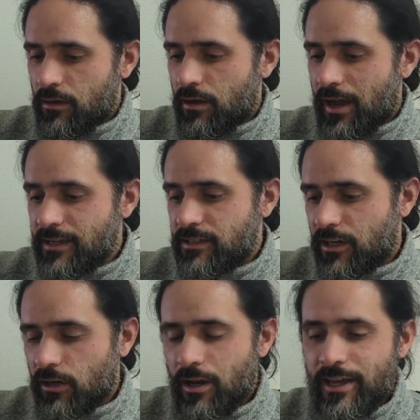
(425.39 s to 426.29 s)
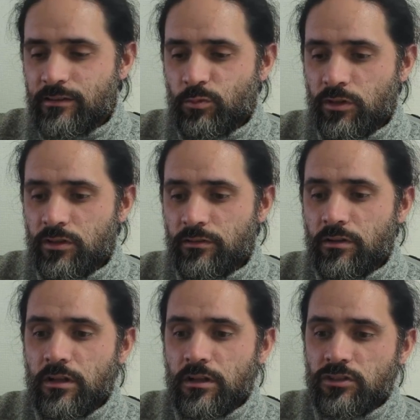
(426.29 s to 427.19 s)
I declined one of
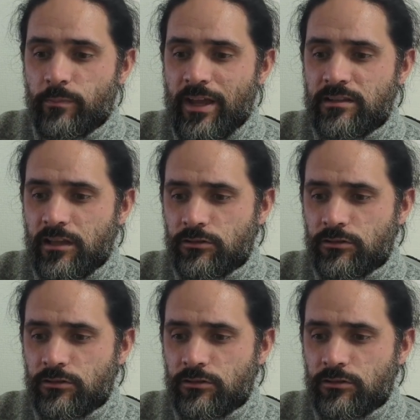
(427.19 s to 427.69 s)
Japan's like